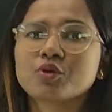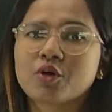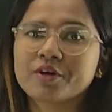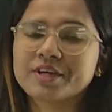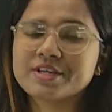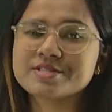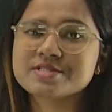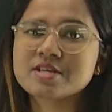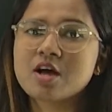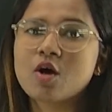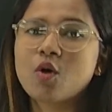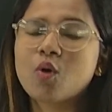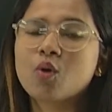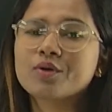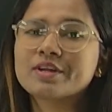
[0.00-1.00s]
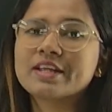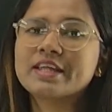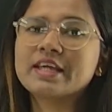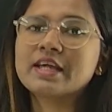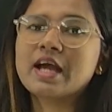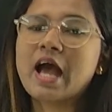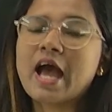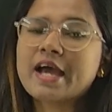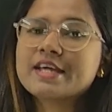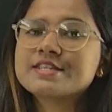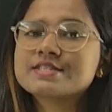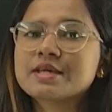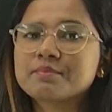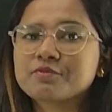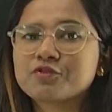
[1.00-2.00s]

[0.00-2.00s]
or his only item,